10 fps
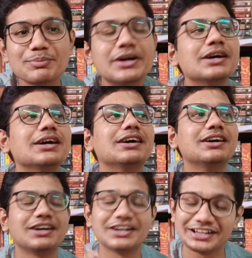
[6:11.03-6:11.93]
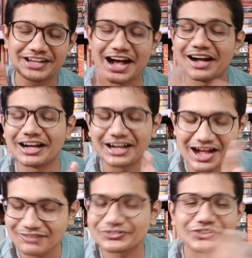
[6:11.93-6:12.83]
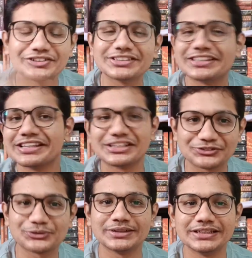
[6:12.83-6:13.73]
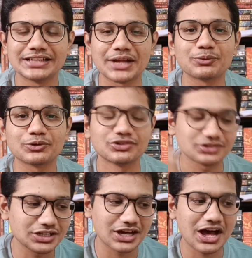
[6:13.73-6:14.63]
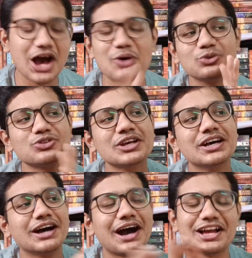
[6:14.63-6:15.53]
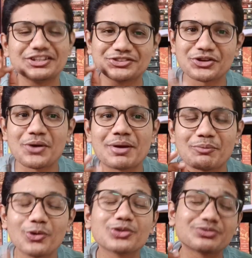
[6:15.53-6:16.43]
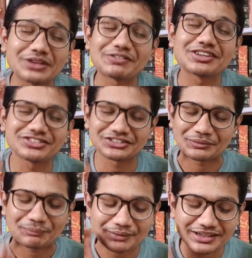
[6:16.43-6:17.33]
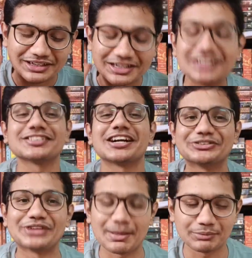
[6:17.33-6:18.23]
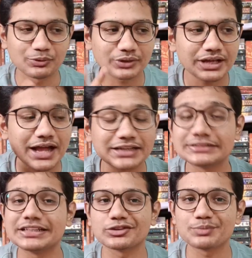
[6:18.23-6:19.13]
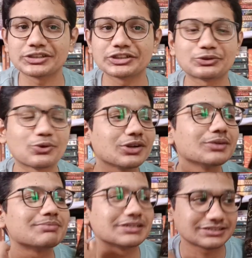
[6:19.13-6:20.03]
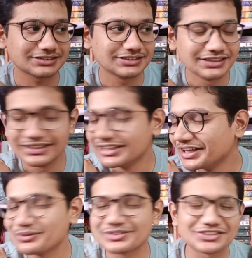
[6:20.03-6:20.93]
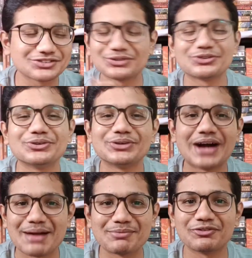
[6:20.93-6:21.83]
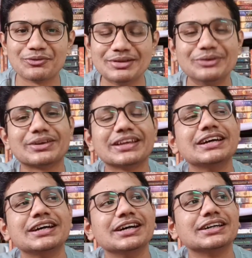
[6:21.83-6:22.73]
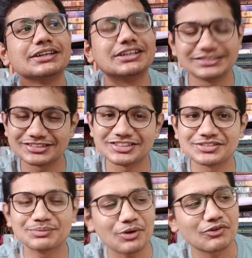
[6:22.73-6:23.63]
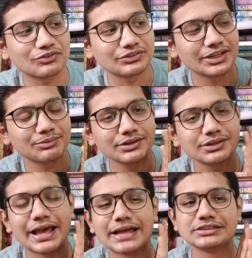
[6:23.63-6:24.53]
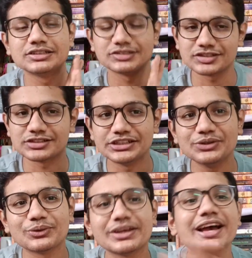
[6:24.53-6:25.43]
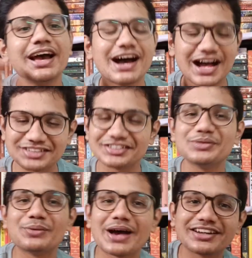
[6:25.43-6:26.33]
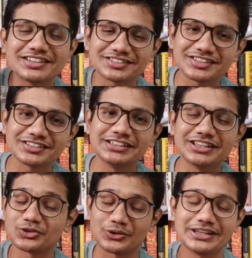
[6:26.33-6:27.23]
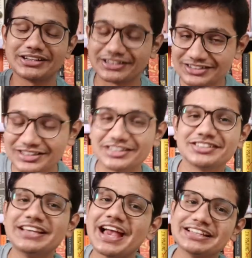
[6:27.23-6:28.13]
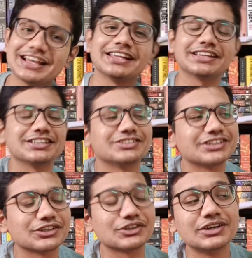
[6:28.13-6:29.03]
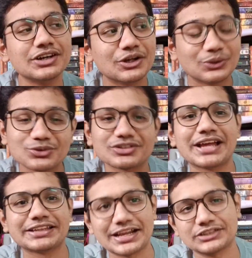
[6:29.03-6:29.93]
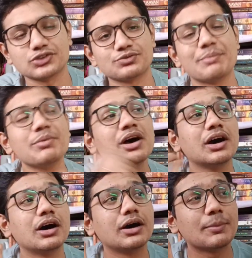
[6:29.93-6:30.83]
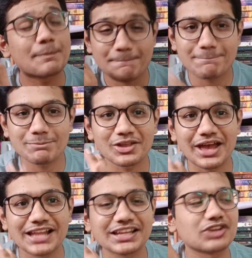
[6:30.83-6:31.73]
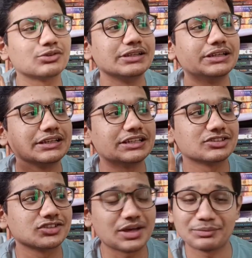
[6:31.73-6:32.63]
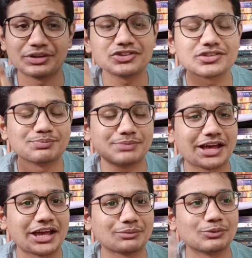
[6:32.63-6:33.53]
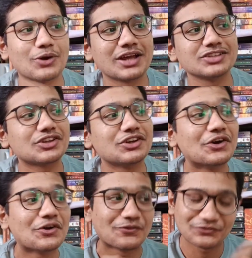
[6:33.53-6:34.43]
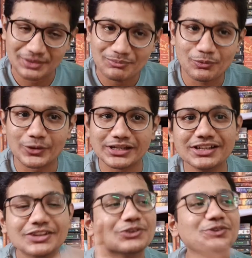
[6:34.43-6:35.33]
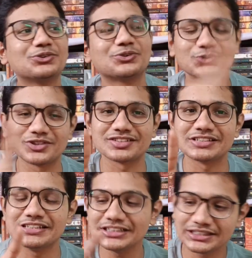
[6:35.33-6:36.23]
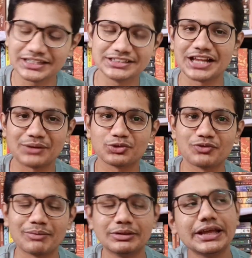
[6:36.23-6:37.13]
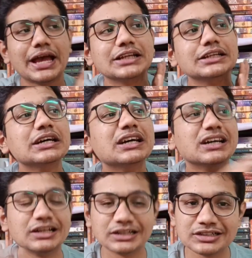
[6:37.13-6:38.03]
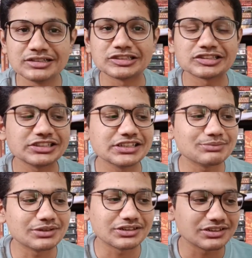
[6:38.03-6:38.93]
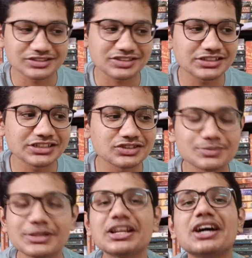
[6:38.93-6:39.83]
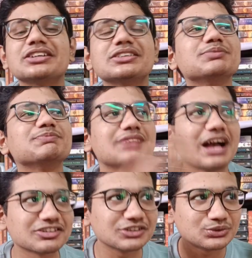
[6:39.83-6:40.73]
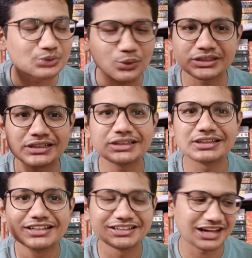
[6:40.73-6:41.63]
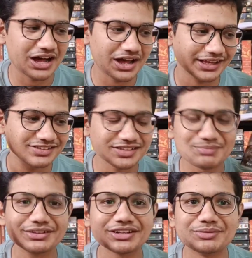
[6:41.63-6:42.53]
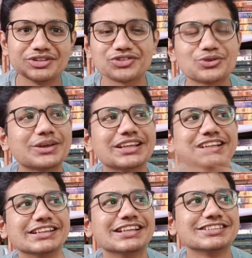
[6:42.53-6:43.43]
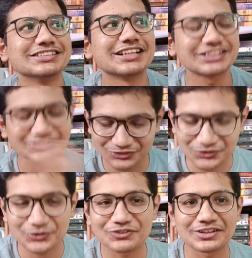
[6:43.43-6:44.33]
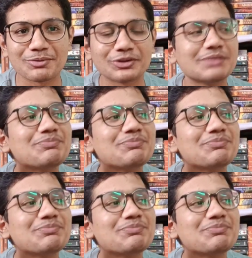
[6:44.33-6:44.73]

After they get to the Lightfoot's house, I saw my most favorite ship starting to happen, okay? I didn't expect it at all, but it was just so happy for me, okay? It's the ship of Gabriel and Cecily, okay? I see where Izzy and Alec get their looks and characters from. Alec actually gets his appearance, black hair and blue eyes, from Will through Cecily in the Lightfoot family. And Cecily and Isabel are actually totally, I can say, mirror images, okay? There's nothing so different about them.